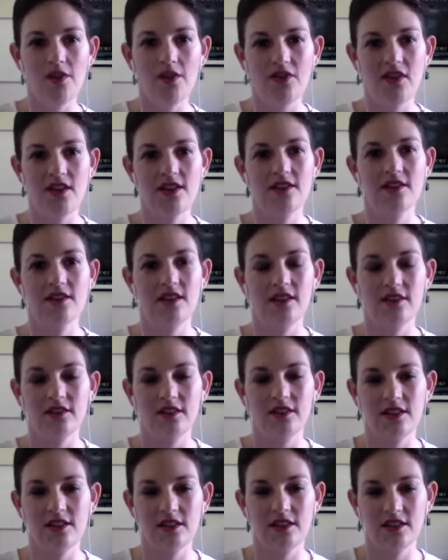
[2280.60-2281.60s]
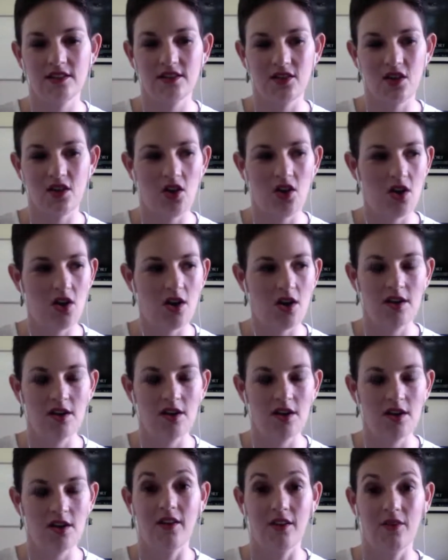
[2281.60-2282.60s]
these illnesses are
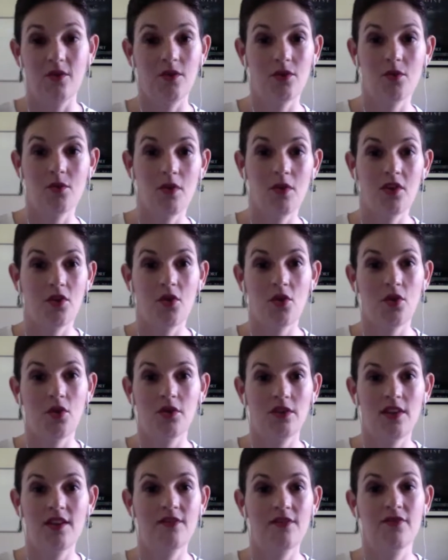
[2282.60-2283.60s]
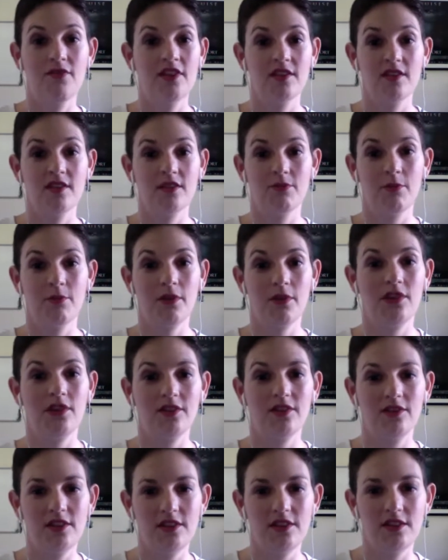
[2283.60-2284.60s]
what we call invisible
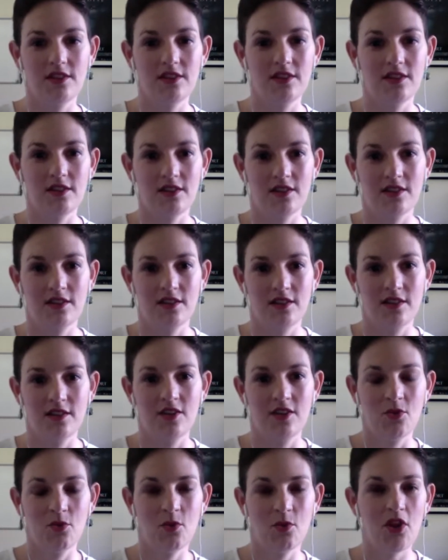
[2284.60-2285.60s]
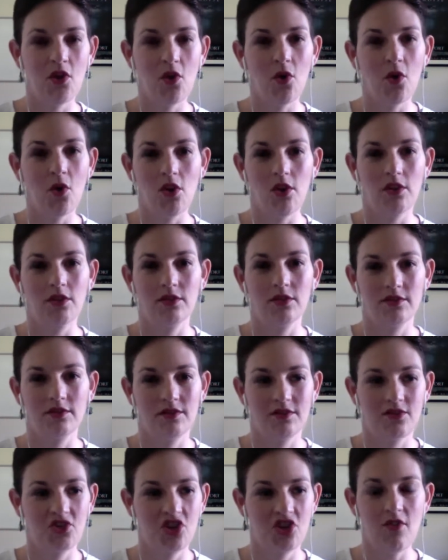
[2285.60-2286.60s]
illnesses. We all
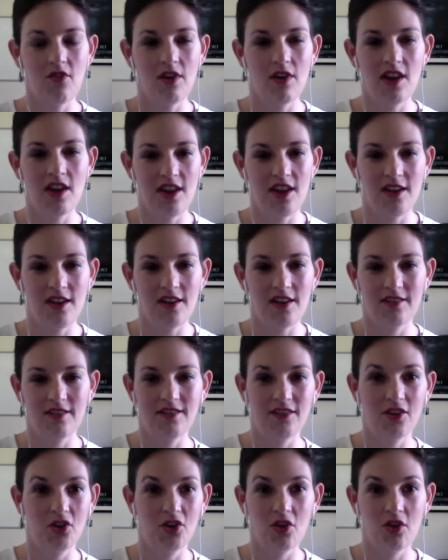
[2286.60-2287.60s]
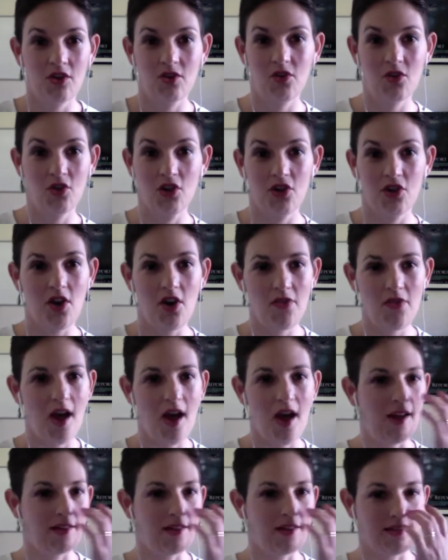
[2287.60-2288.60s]
generally look good on
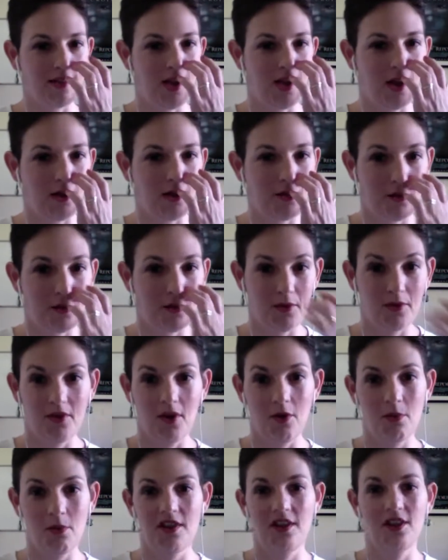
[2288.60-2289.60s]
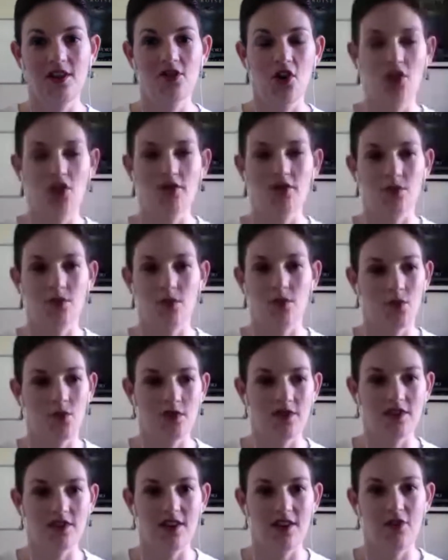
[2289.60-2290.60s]
the outside. Nobody knows what
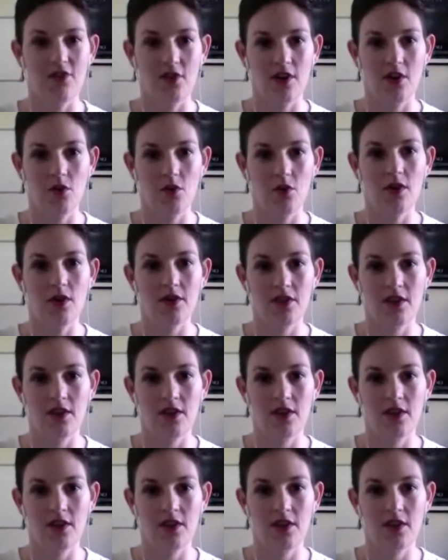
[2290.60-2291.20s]
we're suffering with.